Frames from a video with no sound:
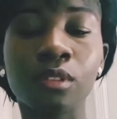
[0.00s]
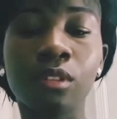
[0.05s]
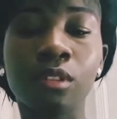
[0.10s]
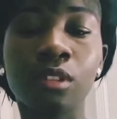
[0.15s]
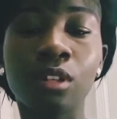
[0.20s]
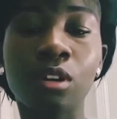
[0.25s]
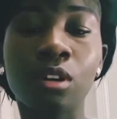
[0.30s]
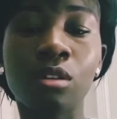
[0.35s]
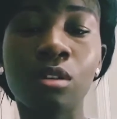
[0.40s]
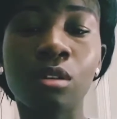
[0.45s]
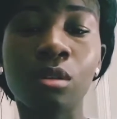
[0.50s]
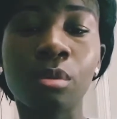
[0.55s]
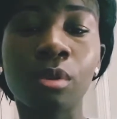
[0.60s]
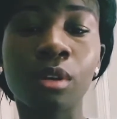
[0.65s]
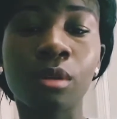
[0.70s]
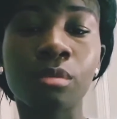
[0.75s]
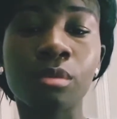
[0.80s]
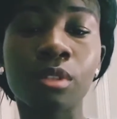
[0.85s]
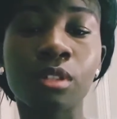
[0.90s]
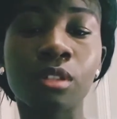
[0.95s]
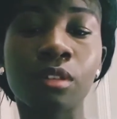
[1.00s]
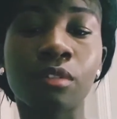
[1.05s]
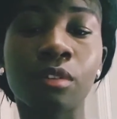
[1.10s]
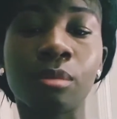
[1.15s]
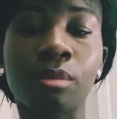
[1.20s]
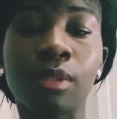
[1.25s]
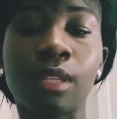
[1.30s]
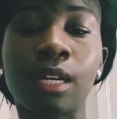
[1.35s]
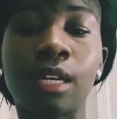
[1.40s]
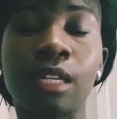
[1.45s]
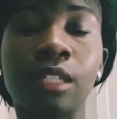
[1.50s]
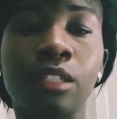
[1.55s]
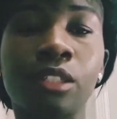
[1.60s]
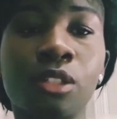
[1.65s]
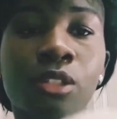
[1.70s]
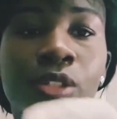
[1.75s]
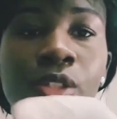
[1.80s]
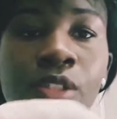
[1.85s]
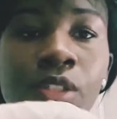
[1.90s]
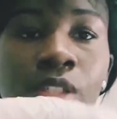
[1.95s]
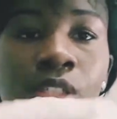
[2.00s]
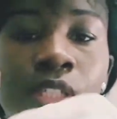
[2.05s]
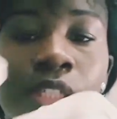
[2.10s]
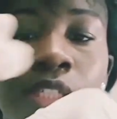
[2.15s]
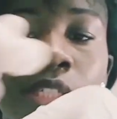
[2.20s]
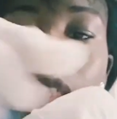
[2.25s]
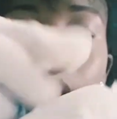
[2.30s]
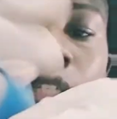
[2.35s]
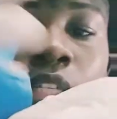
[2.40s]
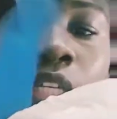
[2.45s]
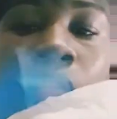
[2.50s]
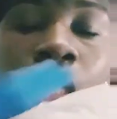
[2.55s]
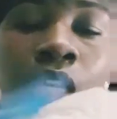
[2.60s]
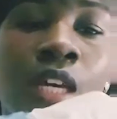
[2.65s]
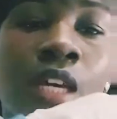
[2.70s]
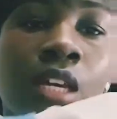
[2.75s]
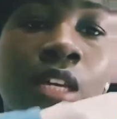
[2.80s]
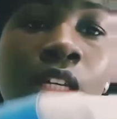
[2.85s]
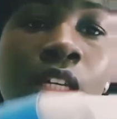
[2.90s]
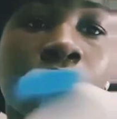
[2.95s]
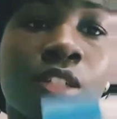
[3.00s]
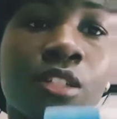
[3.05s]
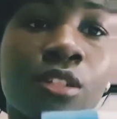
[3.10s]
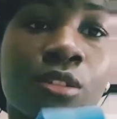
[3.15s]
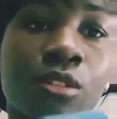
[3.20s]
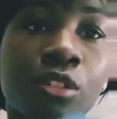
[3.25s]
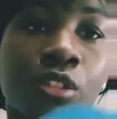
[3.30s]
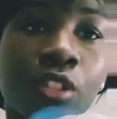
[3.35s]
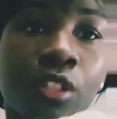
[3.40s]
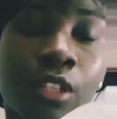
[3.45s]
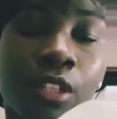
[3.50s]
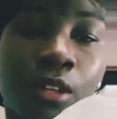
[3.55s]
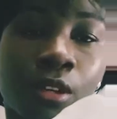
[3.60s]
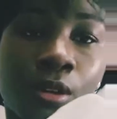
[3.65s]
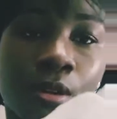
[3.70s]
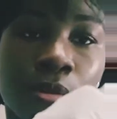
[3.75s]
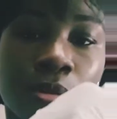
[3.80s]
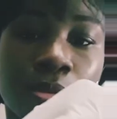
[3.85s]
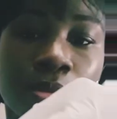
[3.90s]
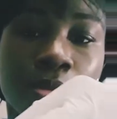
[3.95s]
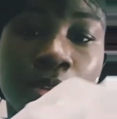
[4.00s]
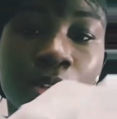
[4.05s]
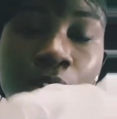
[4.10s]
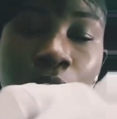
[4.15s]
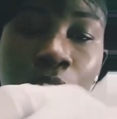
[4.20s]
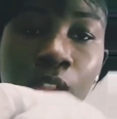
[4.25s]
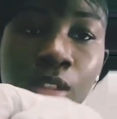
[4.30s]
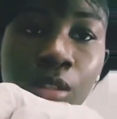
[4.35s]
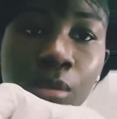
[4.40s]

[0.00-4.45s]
the whole purpose of applying the tourniquet is to slow the